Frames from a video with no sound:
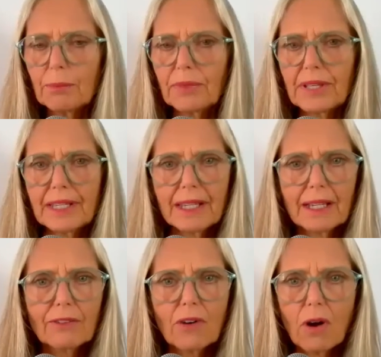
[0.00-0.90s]
I keep
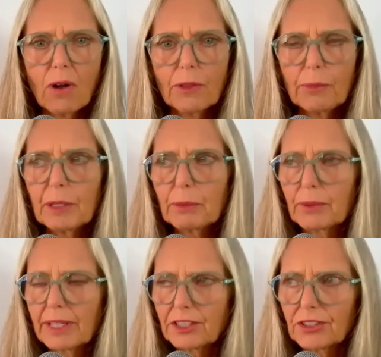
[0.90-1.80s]
thinking of all the
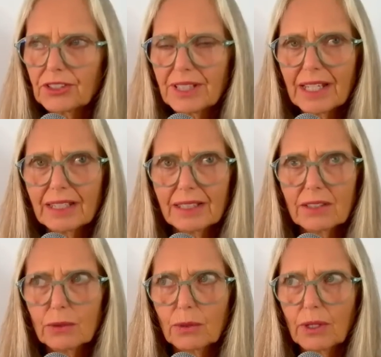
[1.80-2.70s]
people, as you're saying
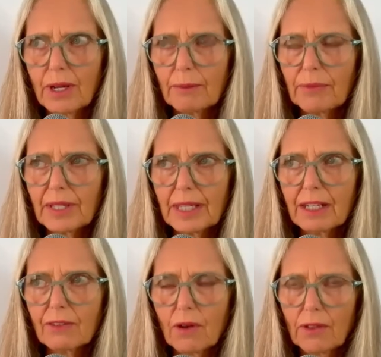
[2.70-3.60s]
this, Laura, I'm
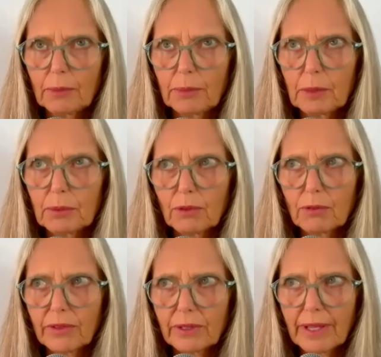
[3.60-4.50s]
thinking of all the people
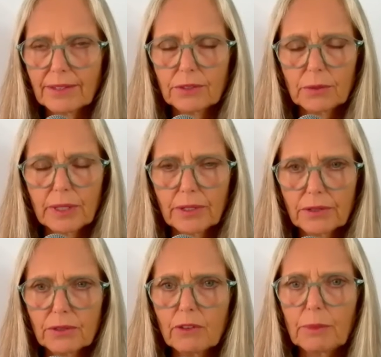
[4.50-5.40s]
over the last 3
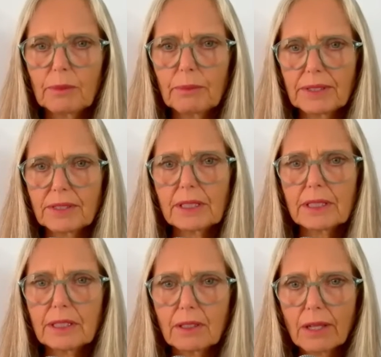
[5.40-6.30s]
years who have been
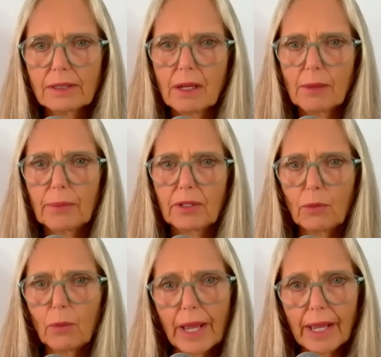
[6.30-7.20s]
basically locked up and
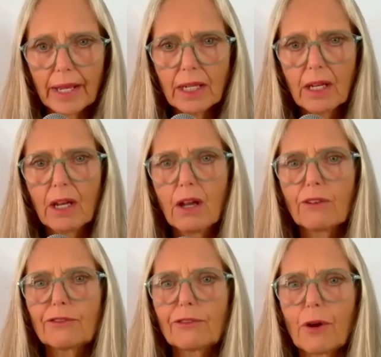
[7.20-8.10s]
away
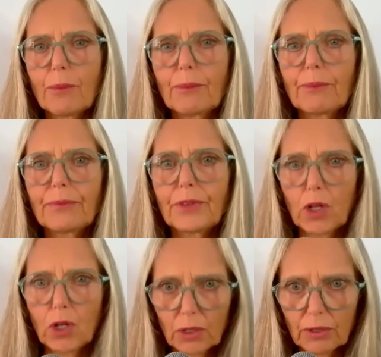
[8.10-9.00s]
from
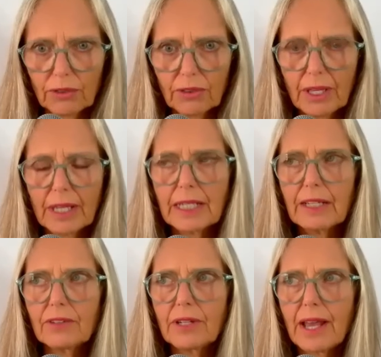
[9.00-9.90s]
the earth, and
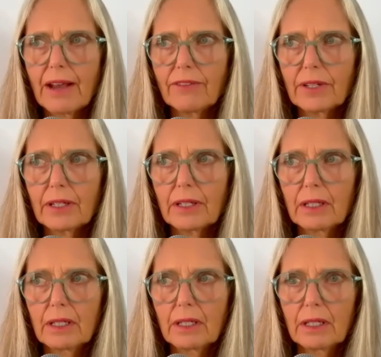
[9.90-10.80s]
even having
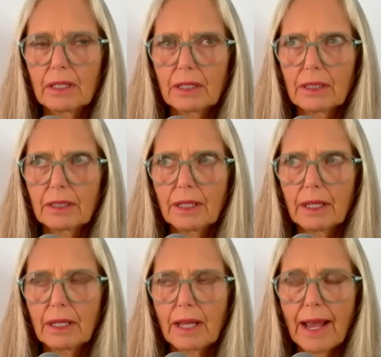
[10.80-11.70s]

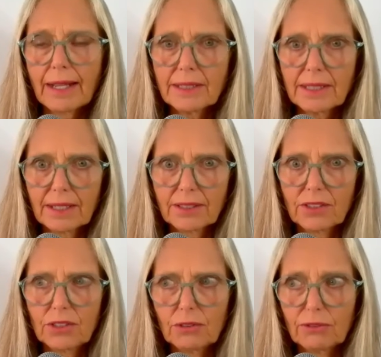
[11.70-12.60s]

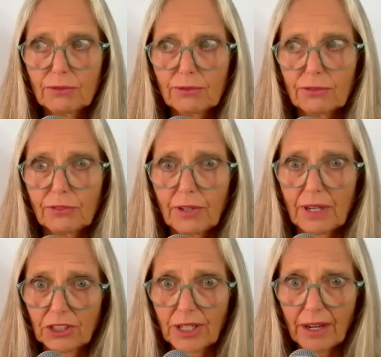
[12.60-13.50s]
access to
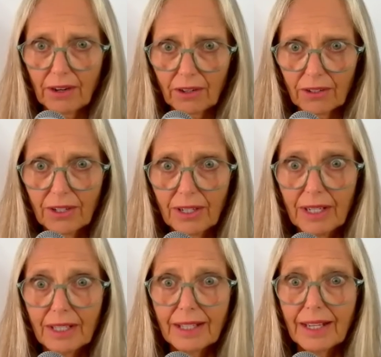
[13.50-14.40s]
fresh air.
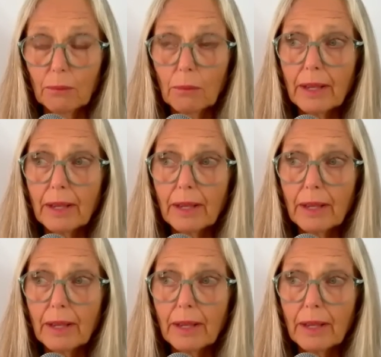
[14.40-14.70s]
Like